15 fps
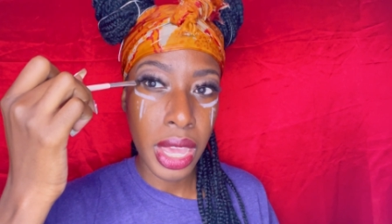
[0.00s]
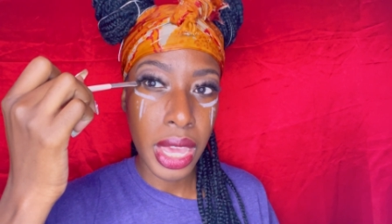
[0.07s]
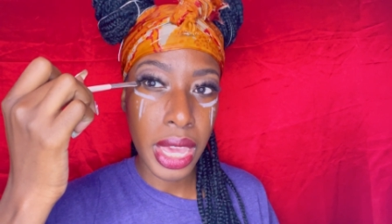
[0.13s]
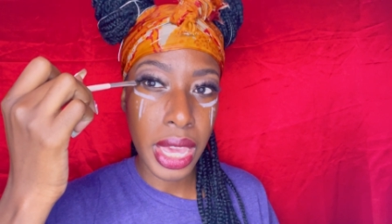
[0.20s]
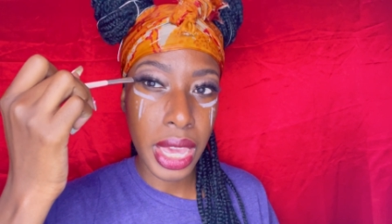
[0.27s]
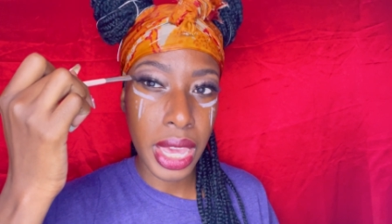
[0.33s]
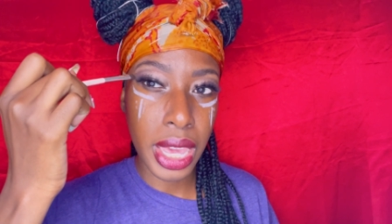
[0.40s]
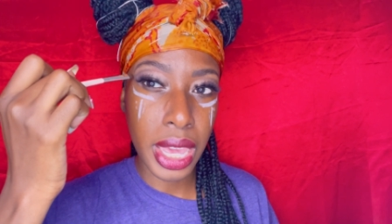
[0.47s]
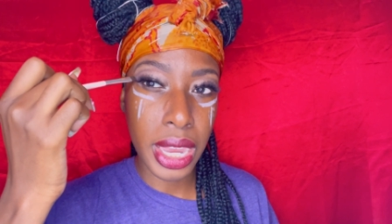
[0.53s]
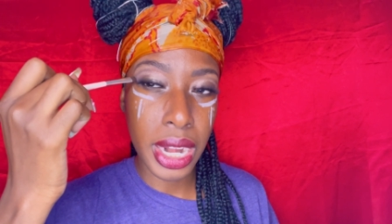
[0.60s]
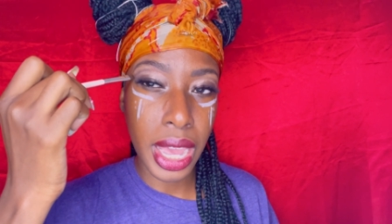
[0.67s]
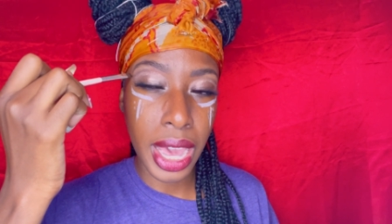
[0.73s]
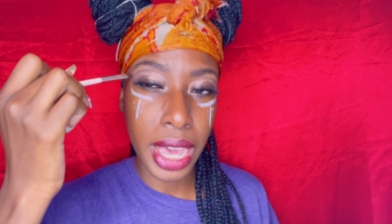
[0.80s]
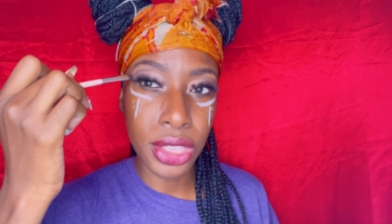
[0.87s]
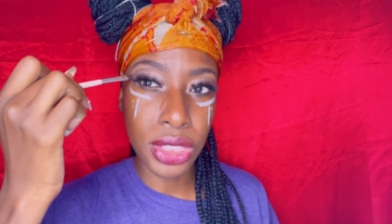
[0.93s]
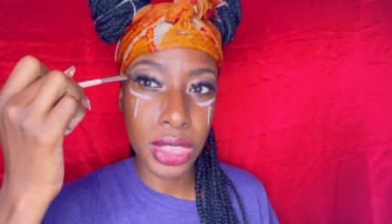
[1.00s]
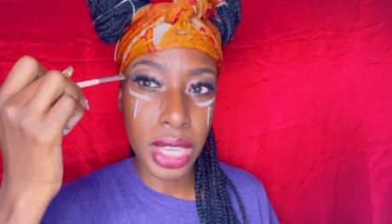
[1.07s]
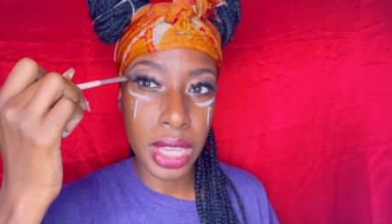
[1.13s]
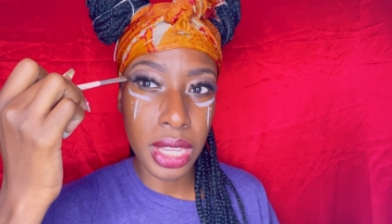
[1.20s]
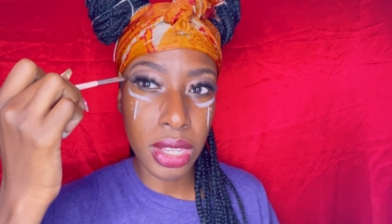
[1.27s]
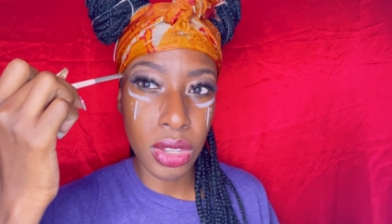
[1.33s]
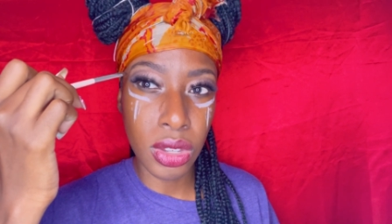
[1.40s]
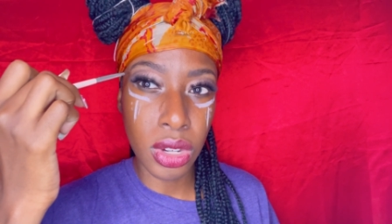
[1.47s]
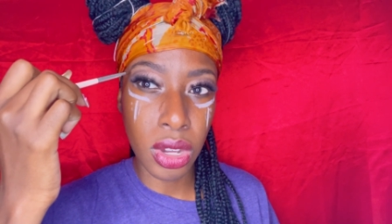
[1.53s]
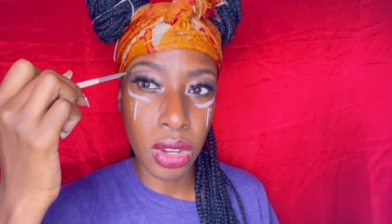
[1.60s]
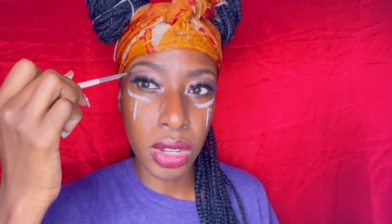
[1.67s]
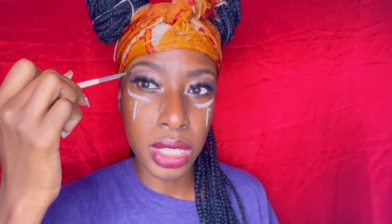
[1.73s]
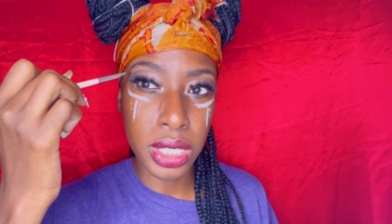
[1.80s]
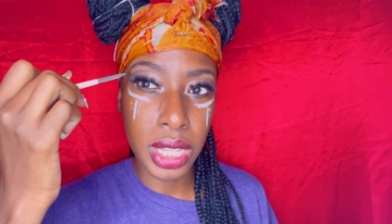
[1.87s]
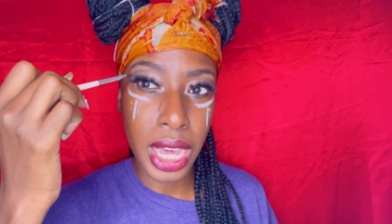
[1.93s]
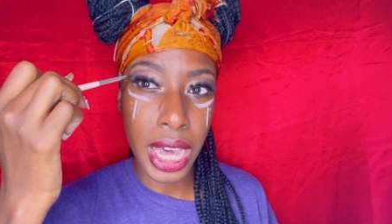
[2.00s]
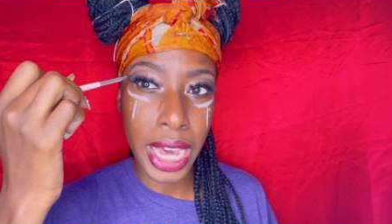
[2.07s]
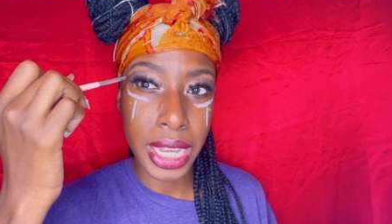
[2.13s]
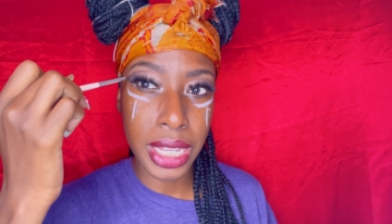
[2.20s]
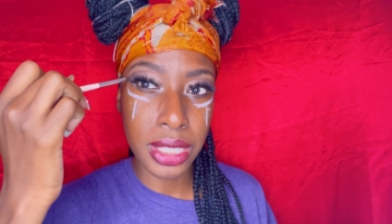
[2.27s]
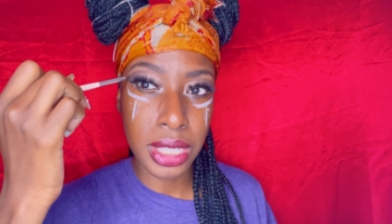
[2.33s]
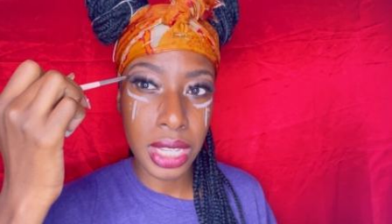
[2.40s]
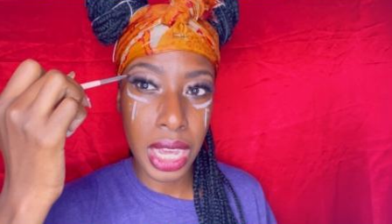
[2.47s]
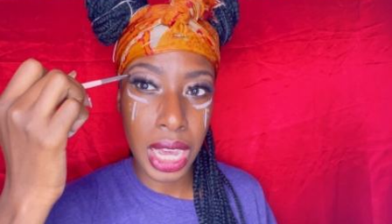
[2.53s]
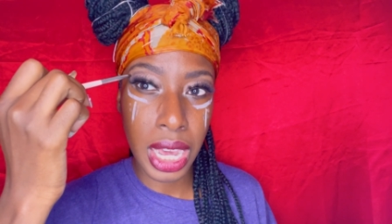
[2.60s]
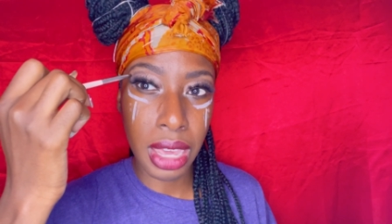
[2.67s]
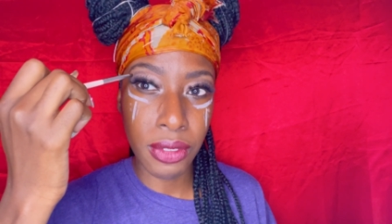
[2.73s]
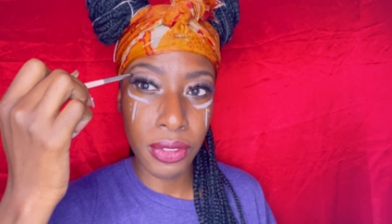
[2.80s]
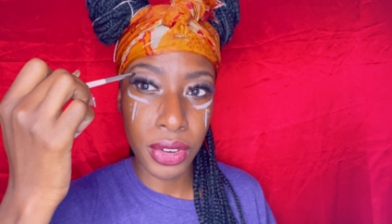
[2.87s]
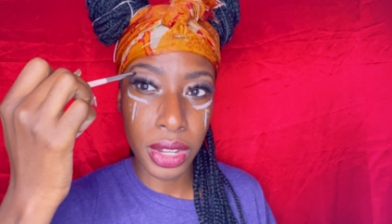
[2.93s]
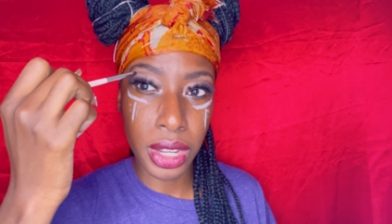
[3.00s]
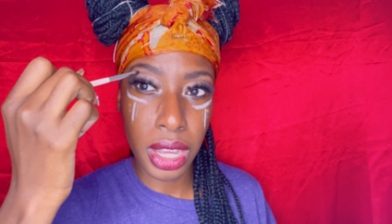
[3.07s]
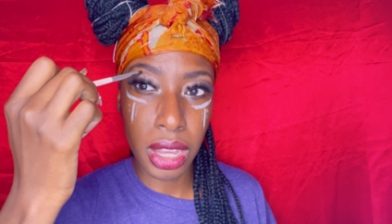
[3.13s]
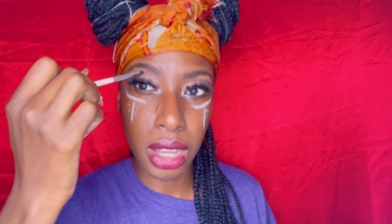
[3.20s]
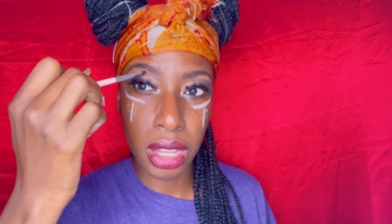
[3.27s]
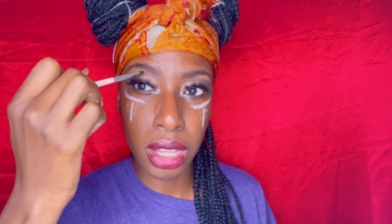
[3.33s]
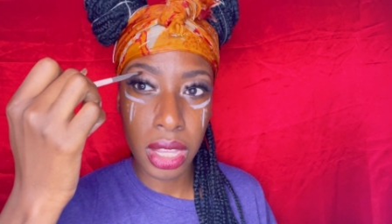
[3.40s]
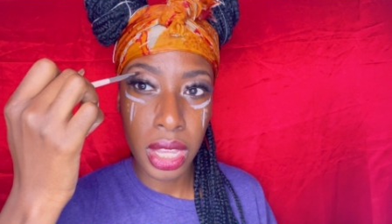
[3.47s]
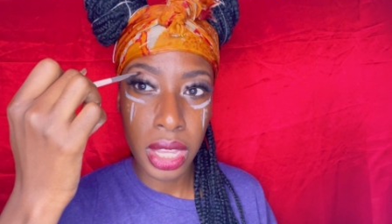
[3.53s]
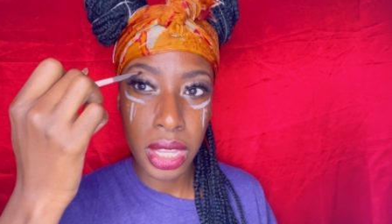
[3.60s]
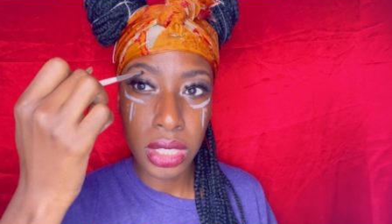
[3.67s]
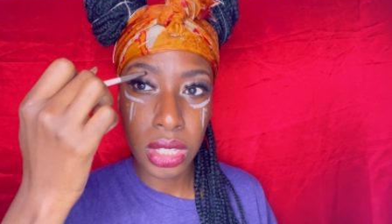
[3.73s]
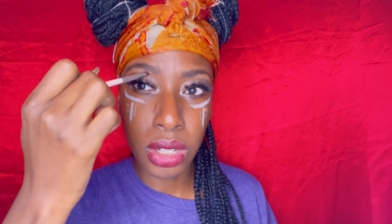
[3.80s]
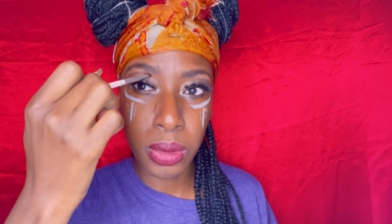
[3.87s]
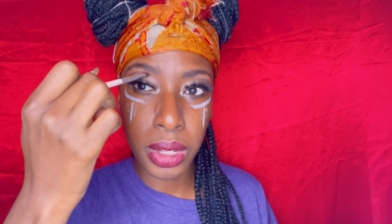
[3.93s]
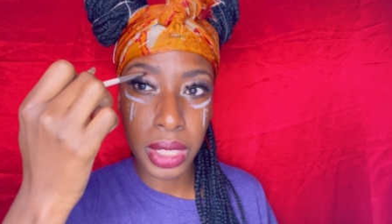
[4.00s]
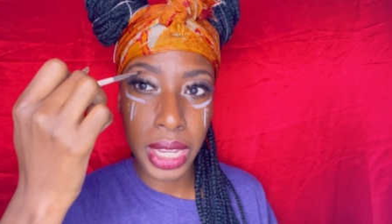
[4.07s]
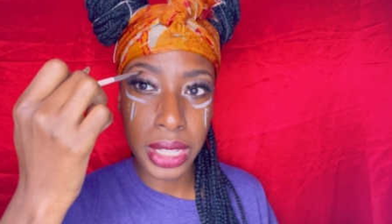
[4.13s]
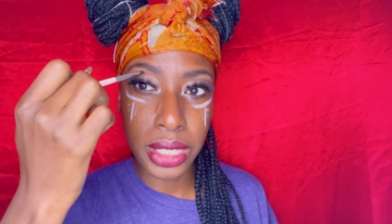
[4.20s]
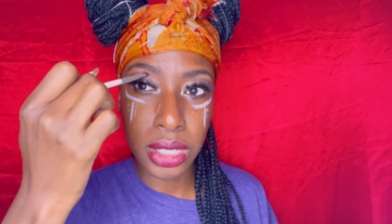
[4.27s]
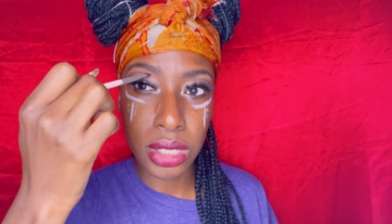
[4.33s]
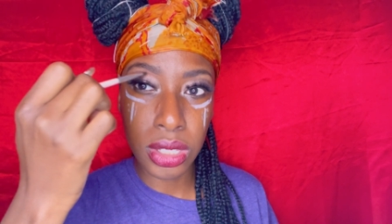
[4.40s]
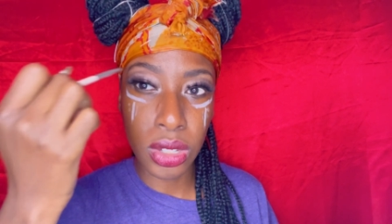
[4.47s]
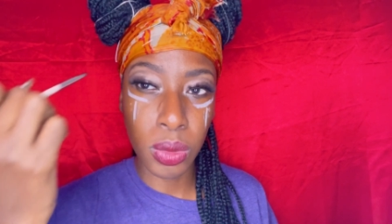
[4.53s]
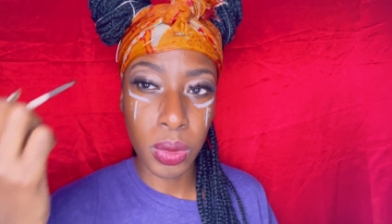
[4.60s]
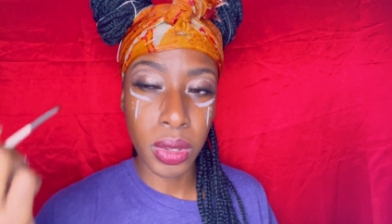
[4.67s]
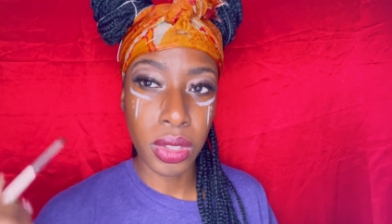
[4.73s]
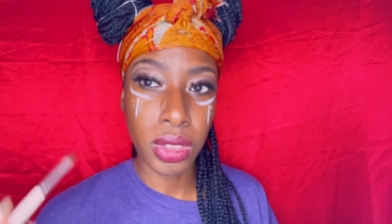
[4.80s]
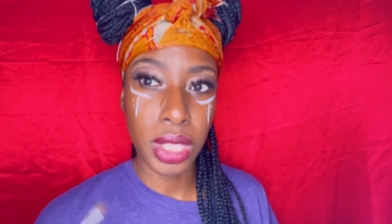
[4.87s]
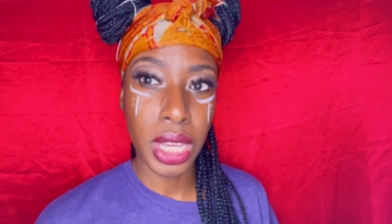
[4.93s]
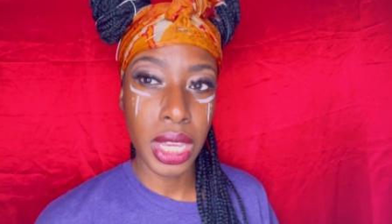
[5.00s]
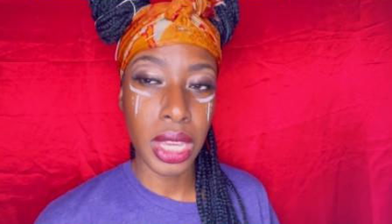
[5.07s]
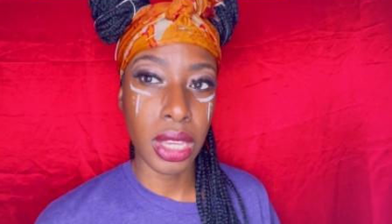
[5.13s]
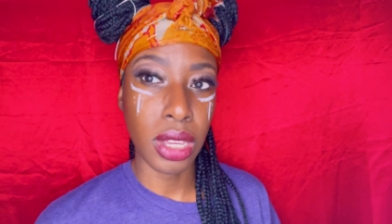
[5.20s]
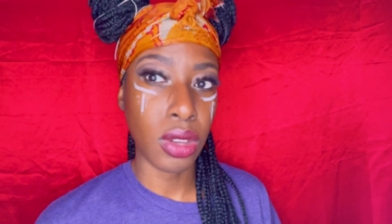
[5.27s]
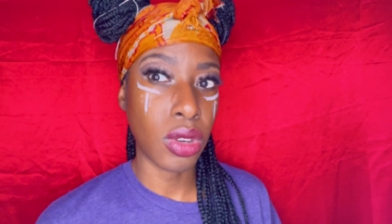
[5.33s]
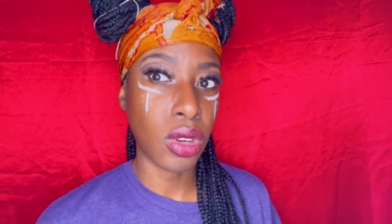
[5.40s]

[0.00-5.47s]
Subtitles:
And I think, it's high time for y'all to realize this is a real thing,